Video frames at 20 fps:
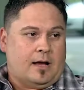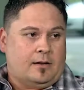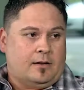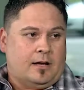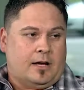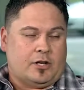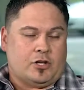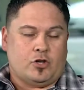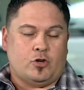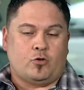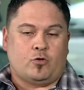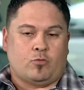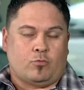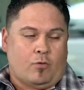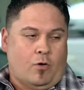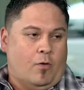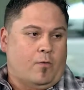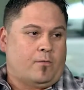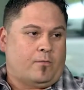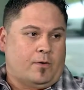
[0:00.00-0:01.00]
mm-hmm. and you
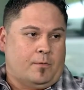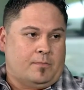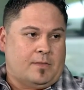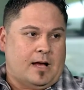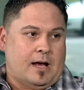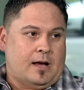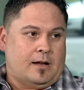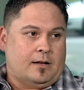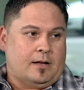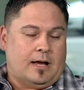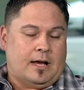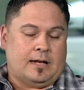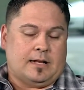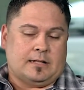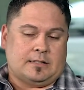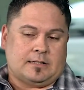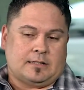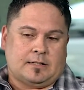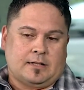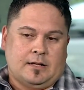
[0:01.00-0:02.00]
grow from that. And
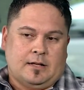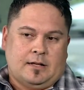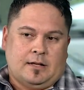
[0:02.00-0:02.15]
it's,